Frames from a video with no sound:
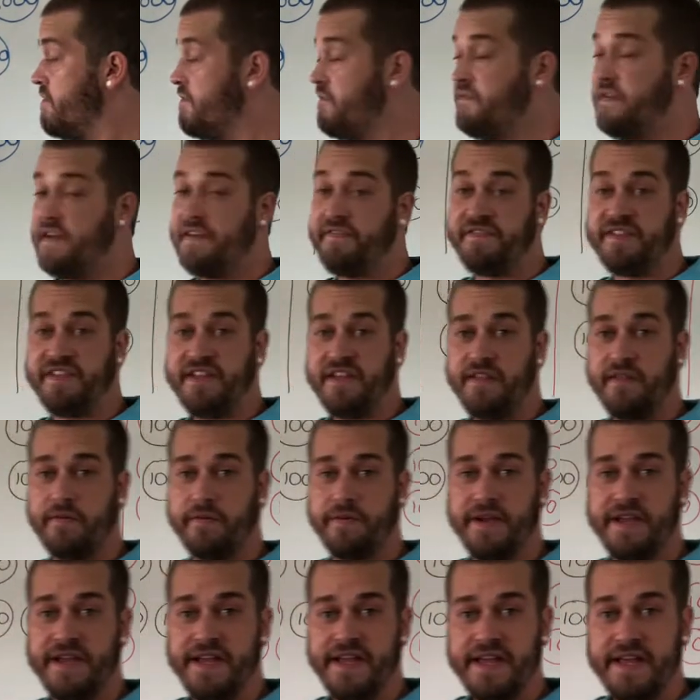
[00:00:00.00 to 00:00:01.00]

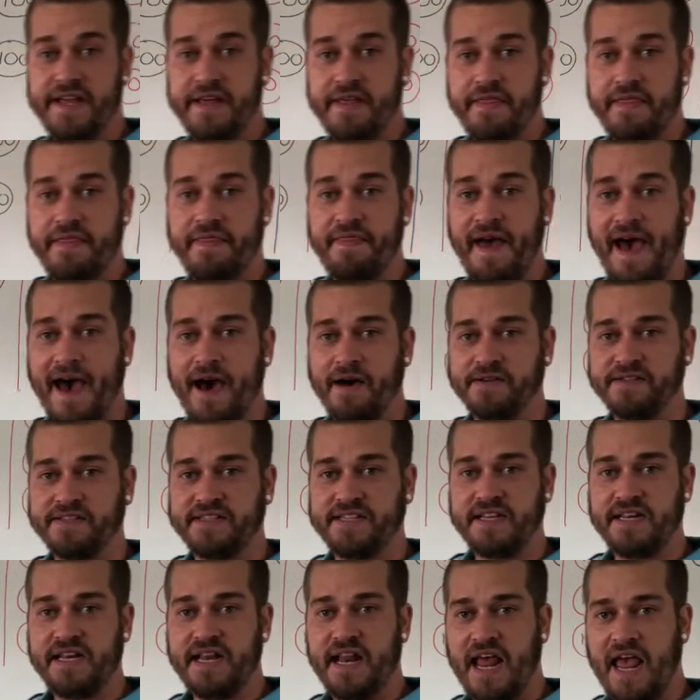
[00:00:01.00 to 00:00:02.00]

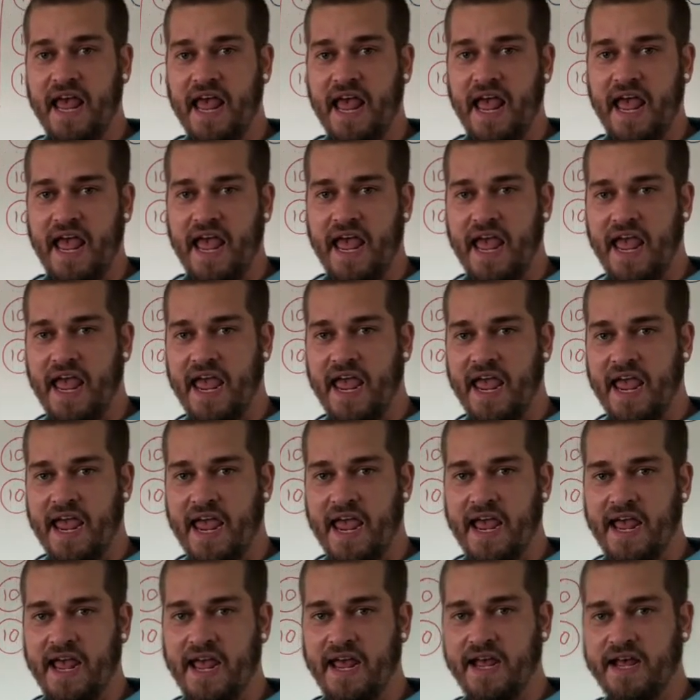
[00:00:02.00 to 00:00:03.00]
53,000
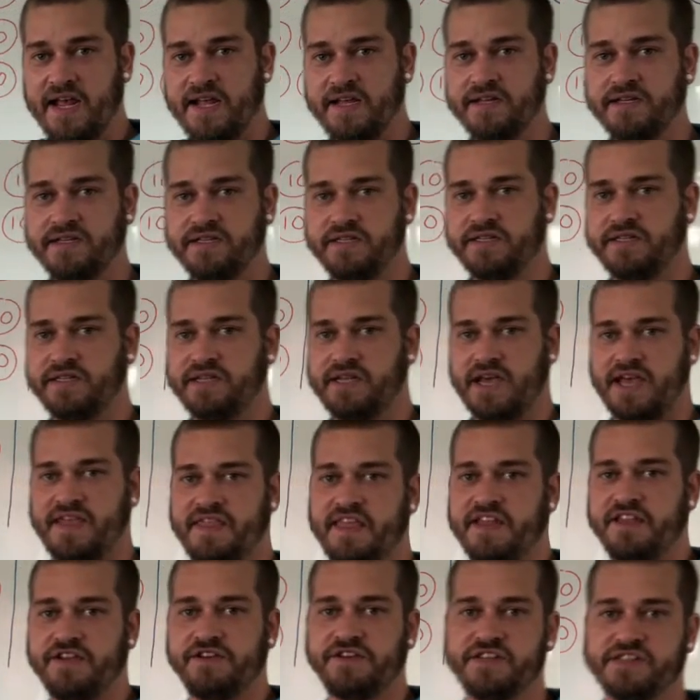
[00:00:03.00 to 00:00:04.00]
and
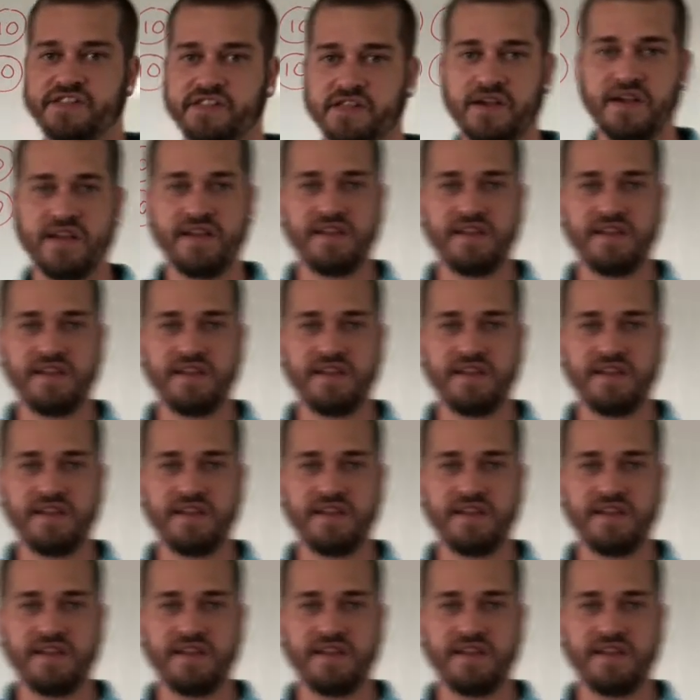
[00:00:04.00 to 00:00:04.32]
then you just look